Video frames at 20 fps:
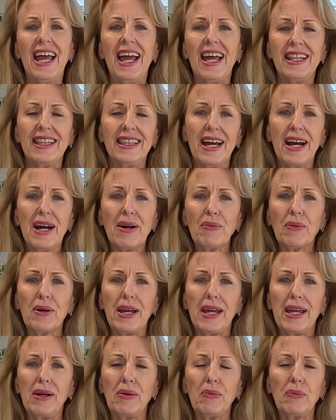and that
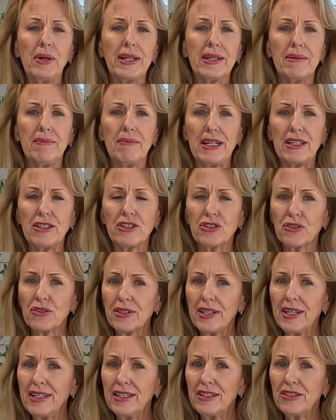way we can make
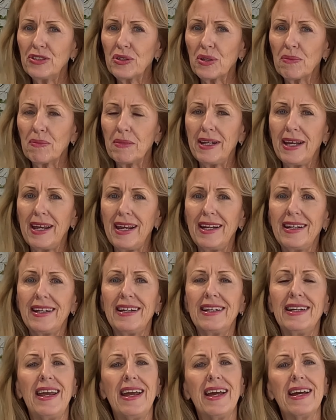sure they get
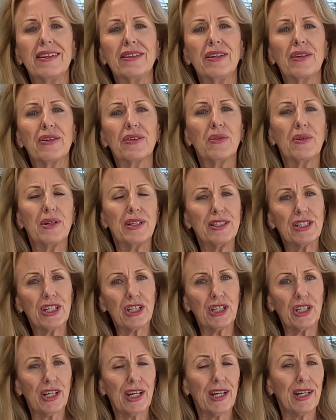germinated and they're going
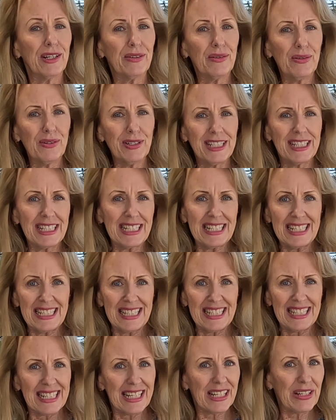to look
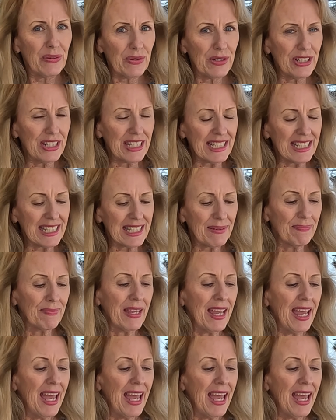gorgeous, gorgeous.